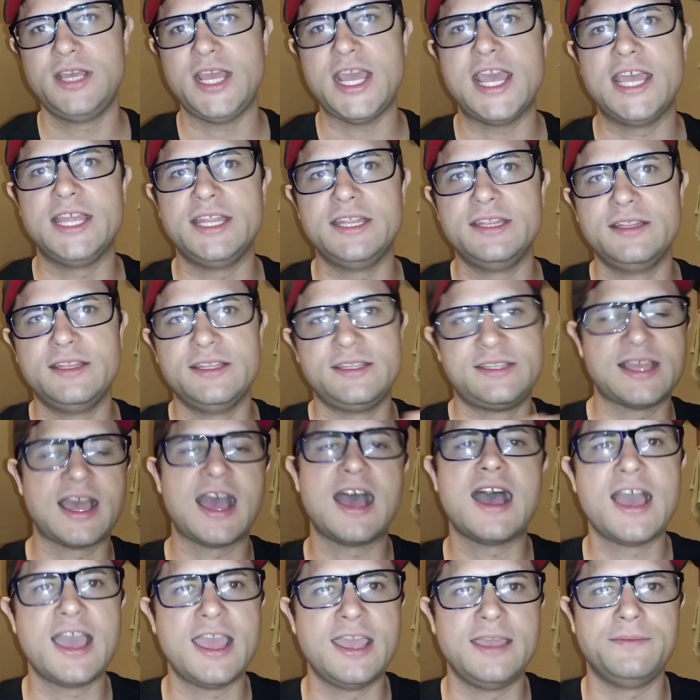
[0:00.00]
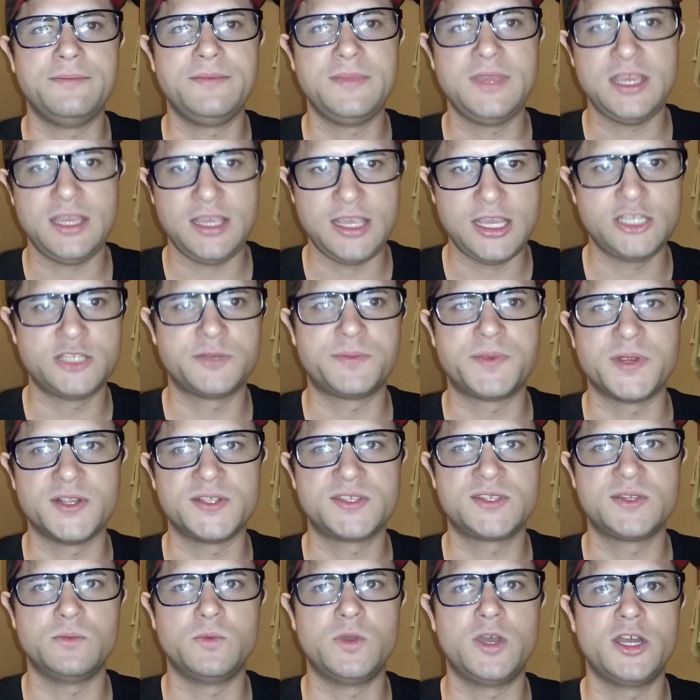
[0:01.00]
and the time each
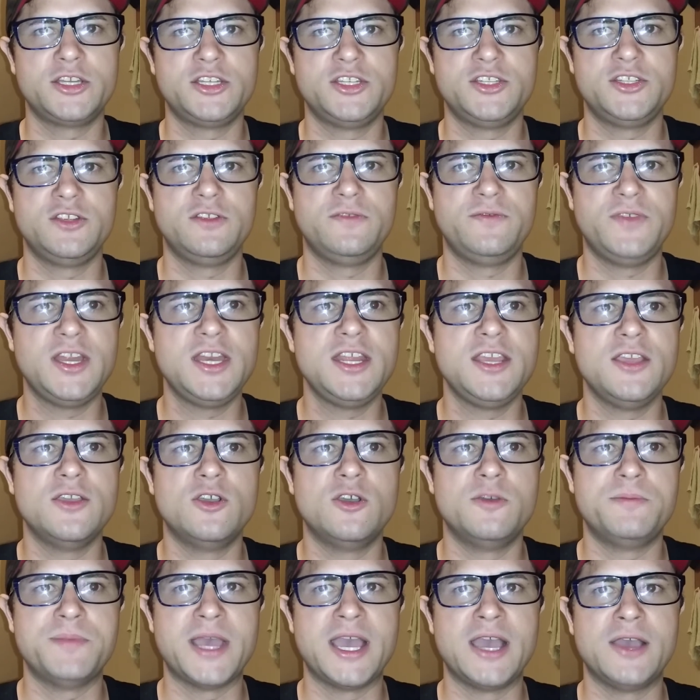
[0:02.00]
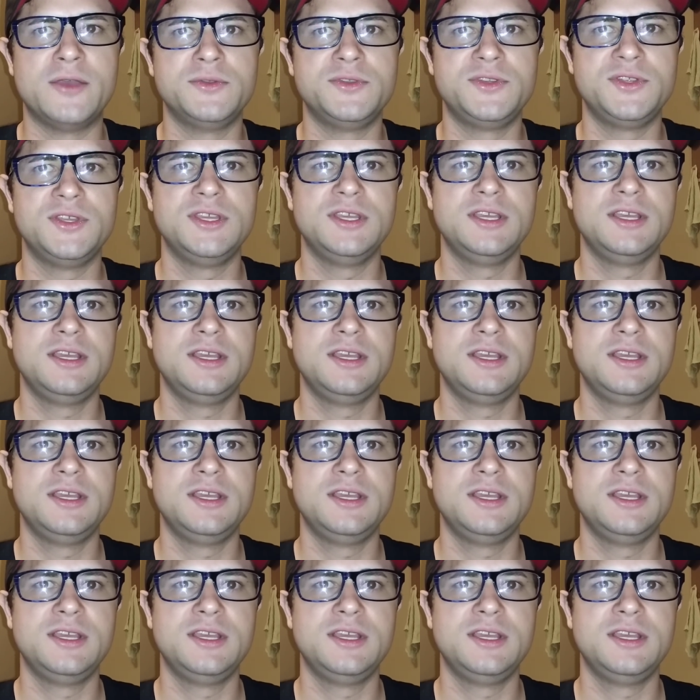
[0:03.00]
person watches your video amount